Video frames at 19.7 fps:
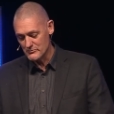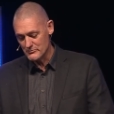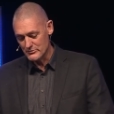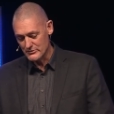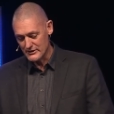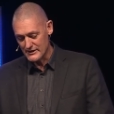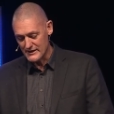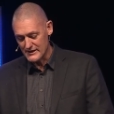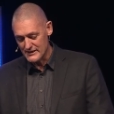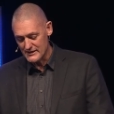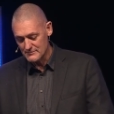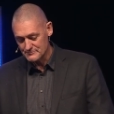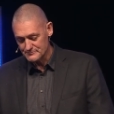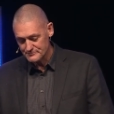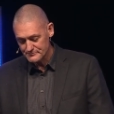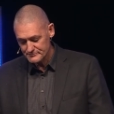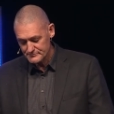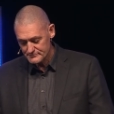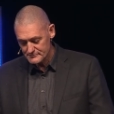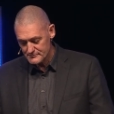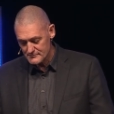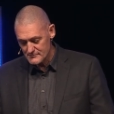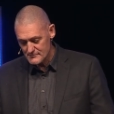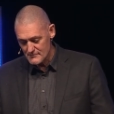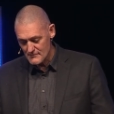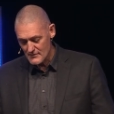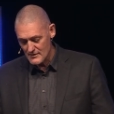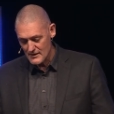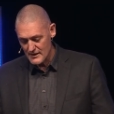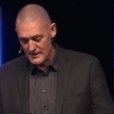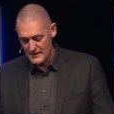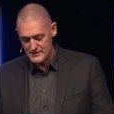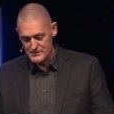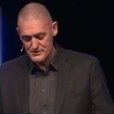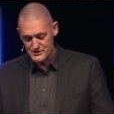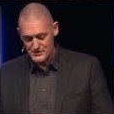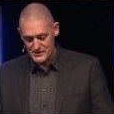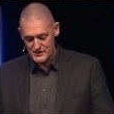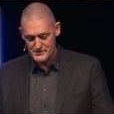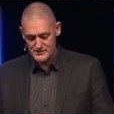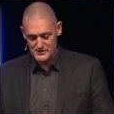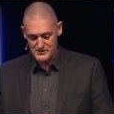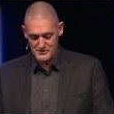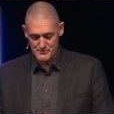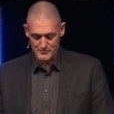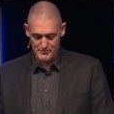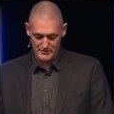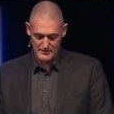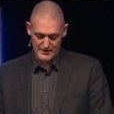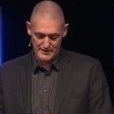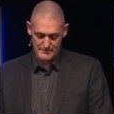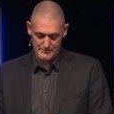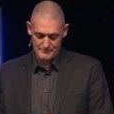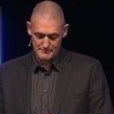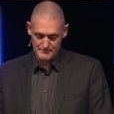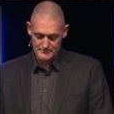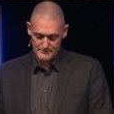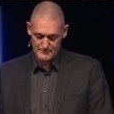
bleed as Jesus bled.